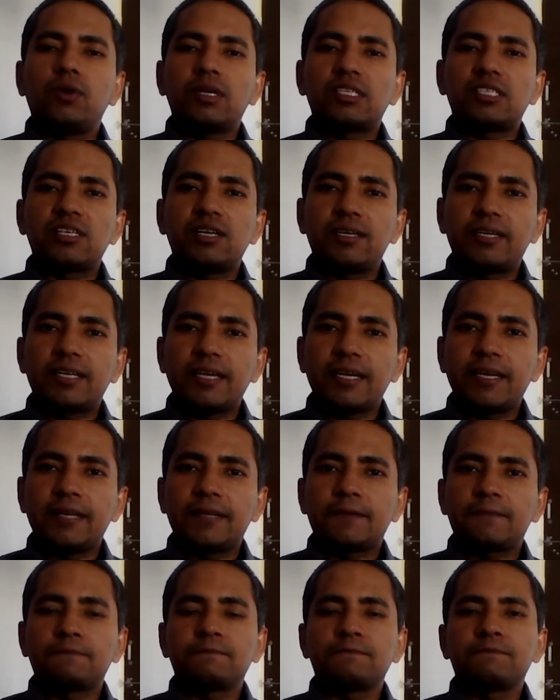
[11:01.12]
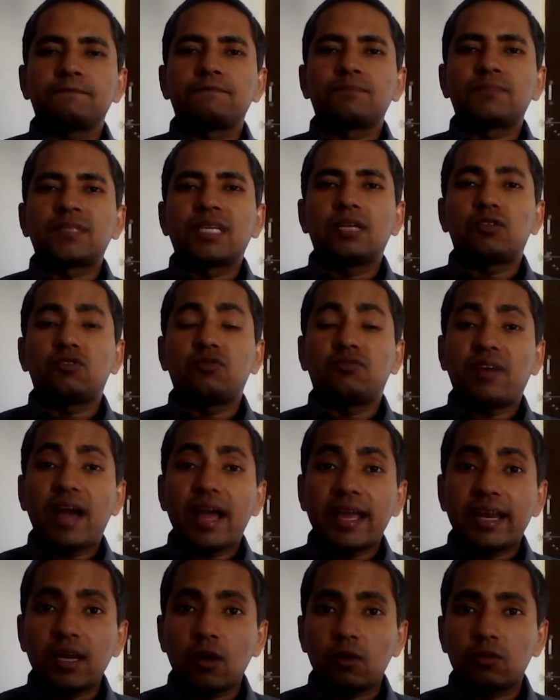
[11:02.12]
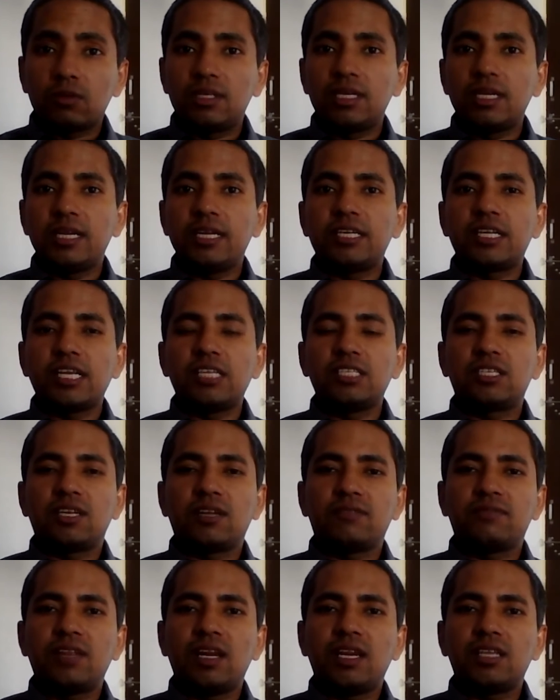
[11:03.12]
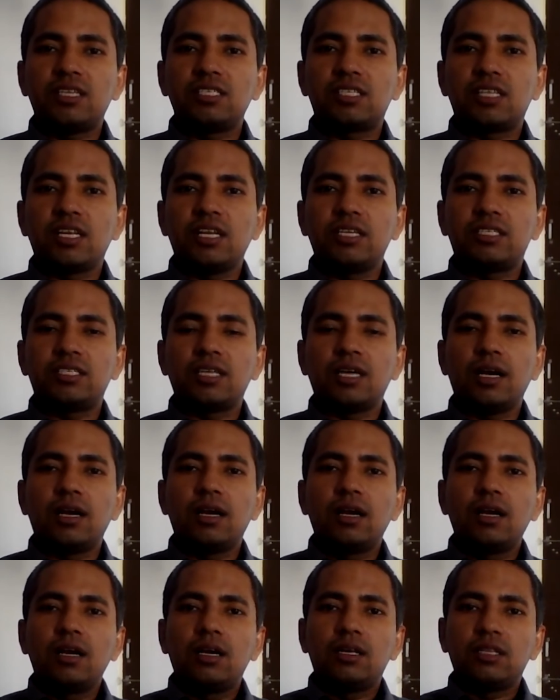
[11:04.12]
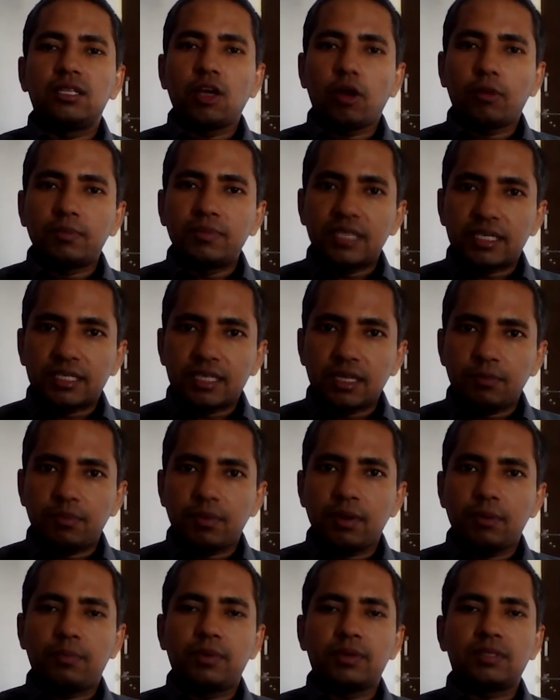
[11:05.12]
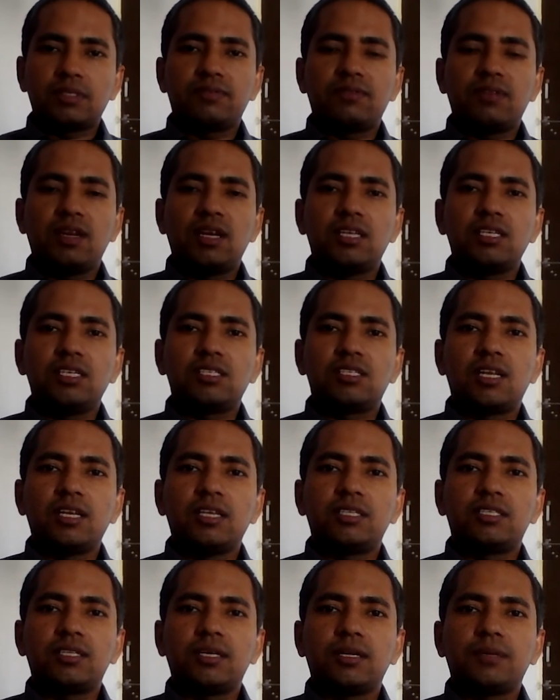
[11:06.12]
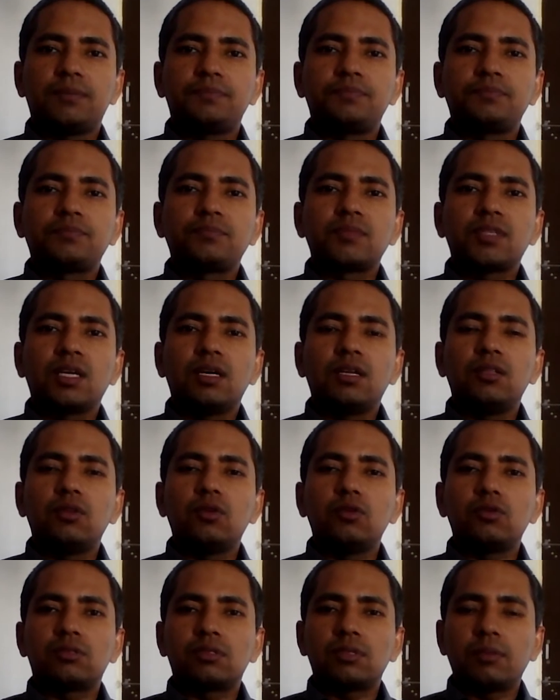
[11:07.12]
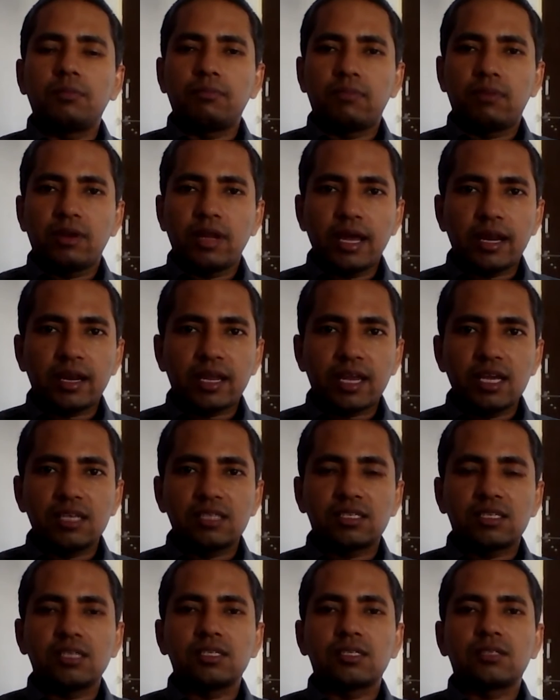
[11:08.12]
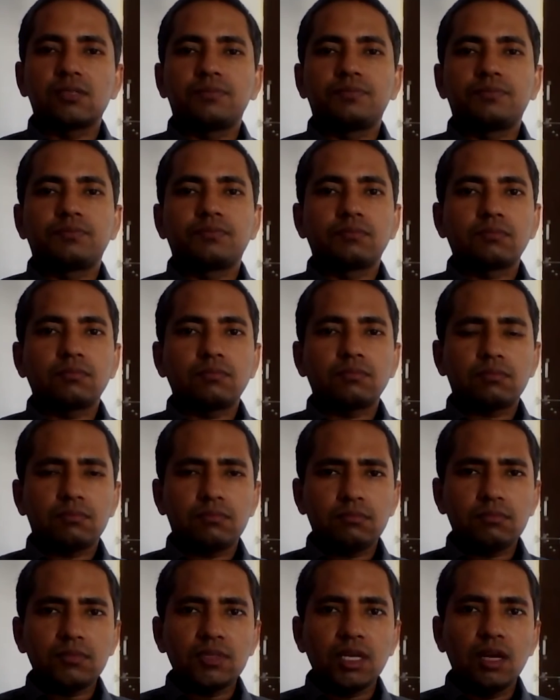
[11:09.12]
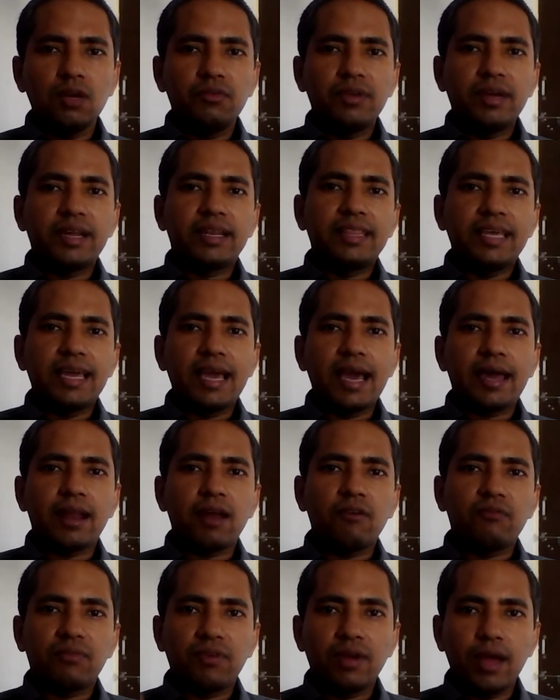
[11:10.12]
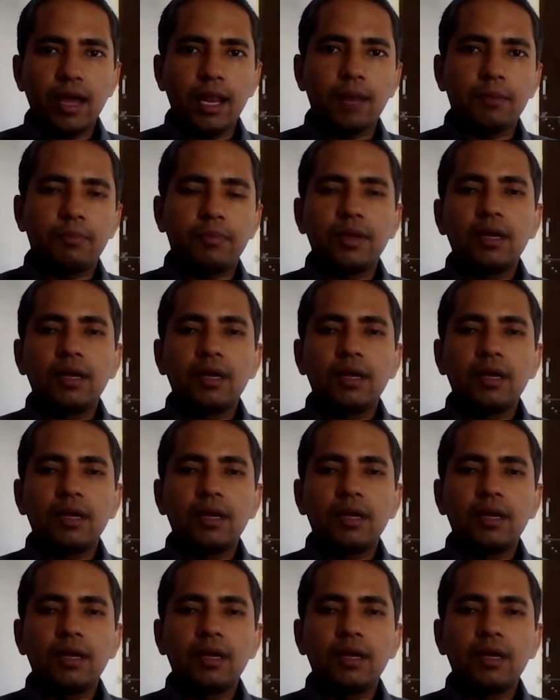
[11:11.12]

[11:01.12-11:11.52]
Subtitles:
ascertain, to find out the intention of the legislature, the object and purpose of the legislature. In those some rare cases where they are of help,